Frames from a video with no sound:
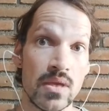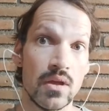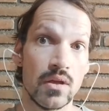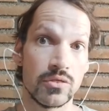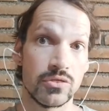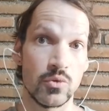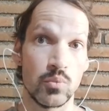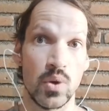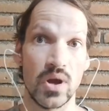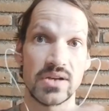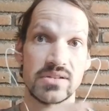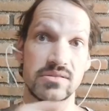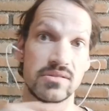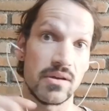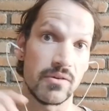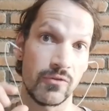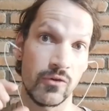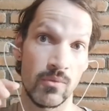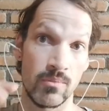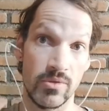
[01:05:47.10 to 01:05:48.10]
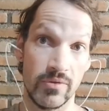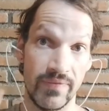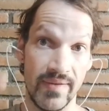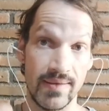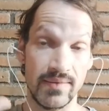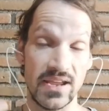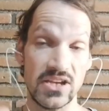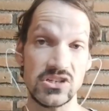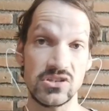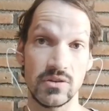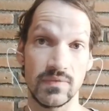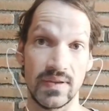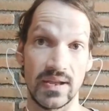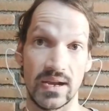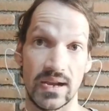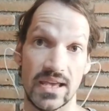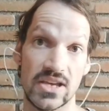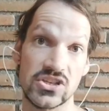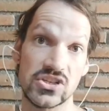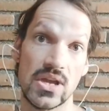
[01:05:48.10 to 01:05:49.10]
the words that form the foundation of
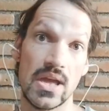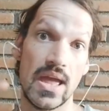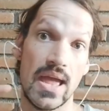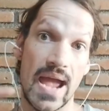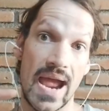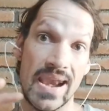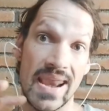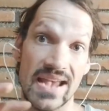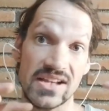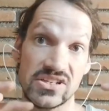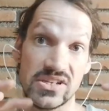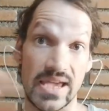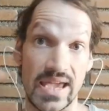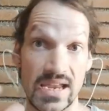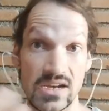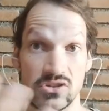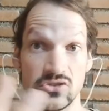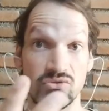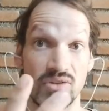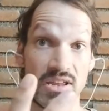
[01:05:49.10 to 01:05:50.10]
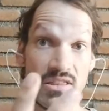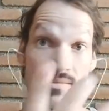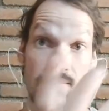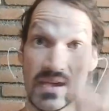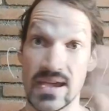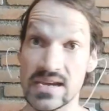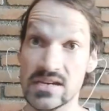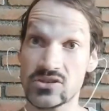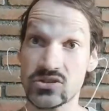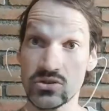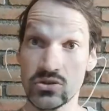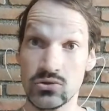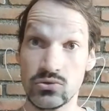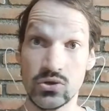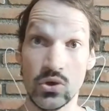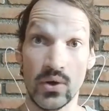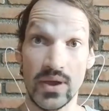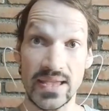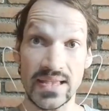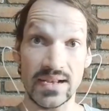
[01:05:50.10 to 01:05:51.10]
English, and actually integrate them into
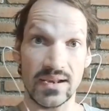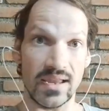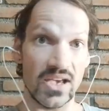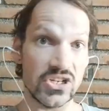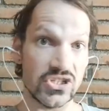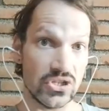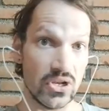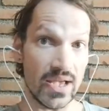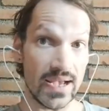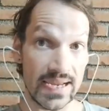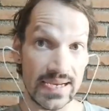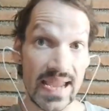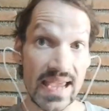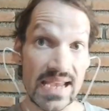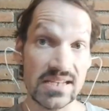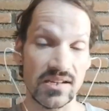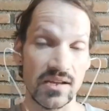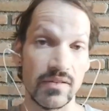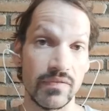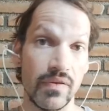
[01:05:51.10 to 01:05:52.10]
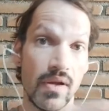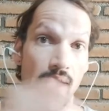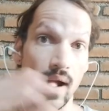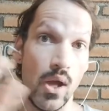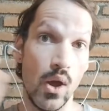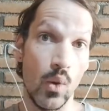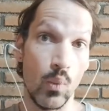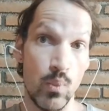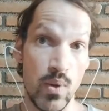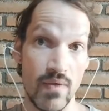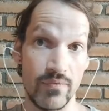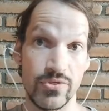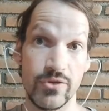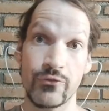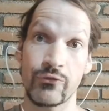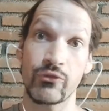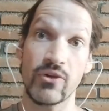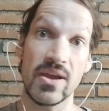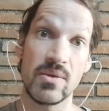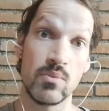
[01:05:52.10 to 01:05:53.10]
your English like a native with the
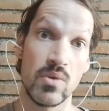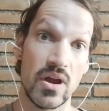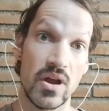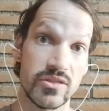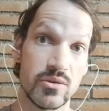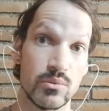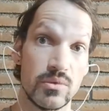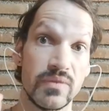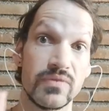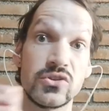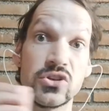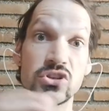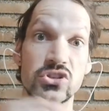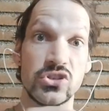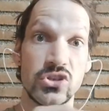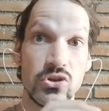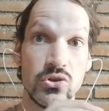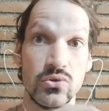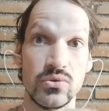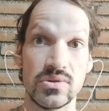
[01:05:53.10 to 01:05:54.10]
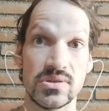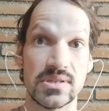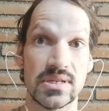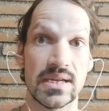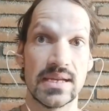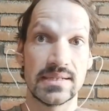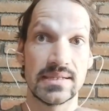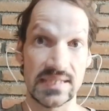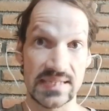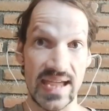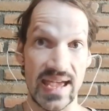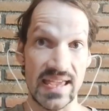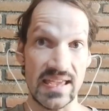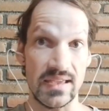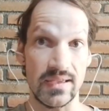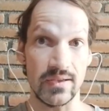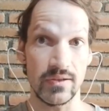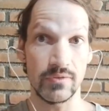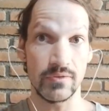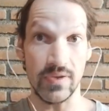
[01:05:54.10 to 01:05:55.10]
framework that we've just used today
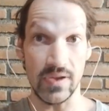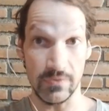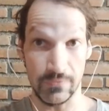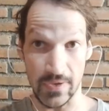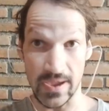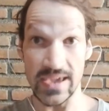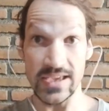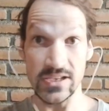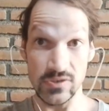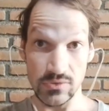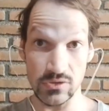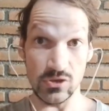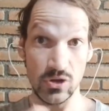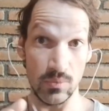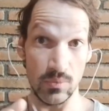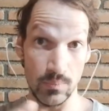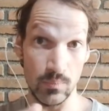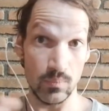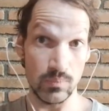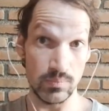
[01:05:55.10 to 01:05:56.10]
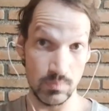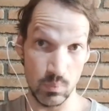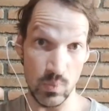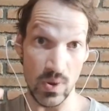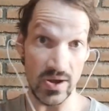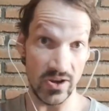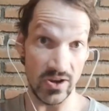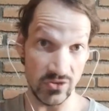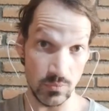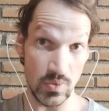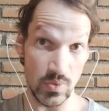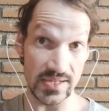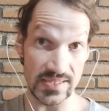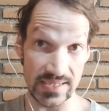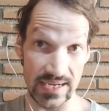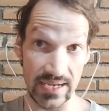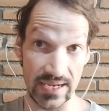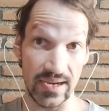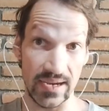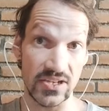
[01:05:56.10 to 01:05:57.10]
for each of the top 100 words in
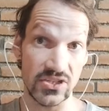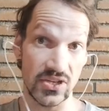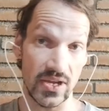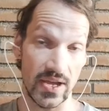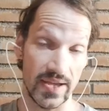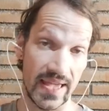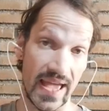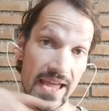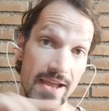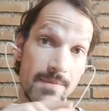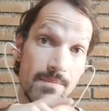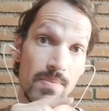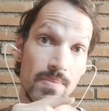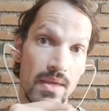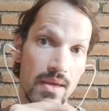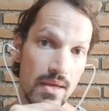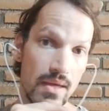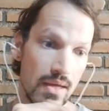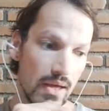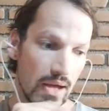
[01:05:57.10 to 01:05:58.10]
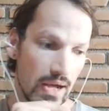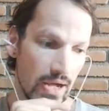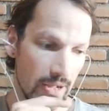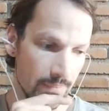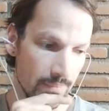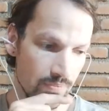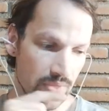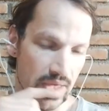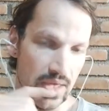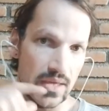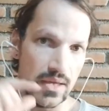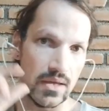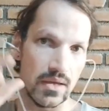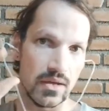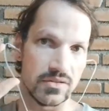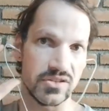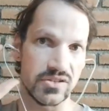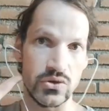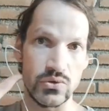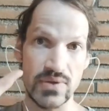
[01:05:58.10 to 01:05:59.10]
English, okay?
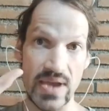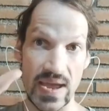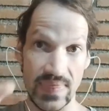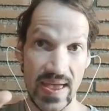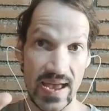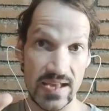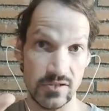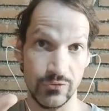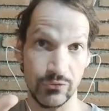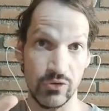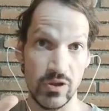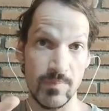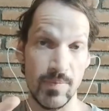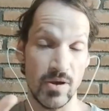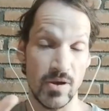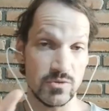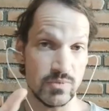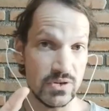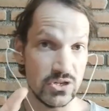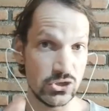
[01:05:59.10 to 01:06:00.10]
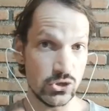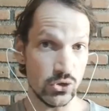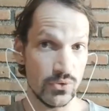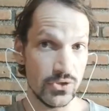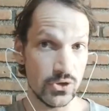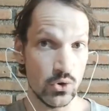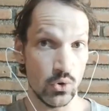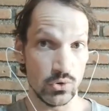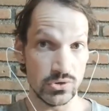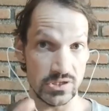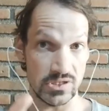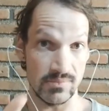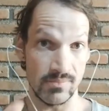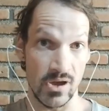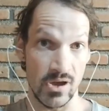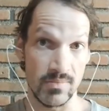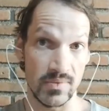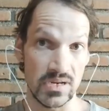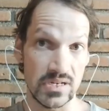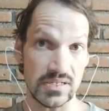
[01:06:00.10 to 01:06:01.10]
So you get that as a free bonus when you join the course at the
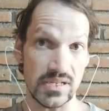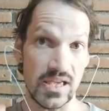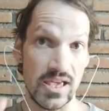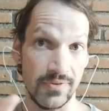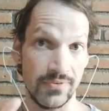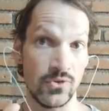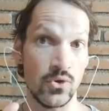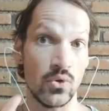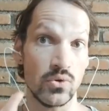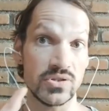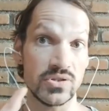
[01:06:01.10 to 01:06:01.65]
moment. If you're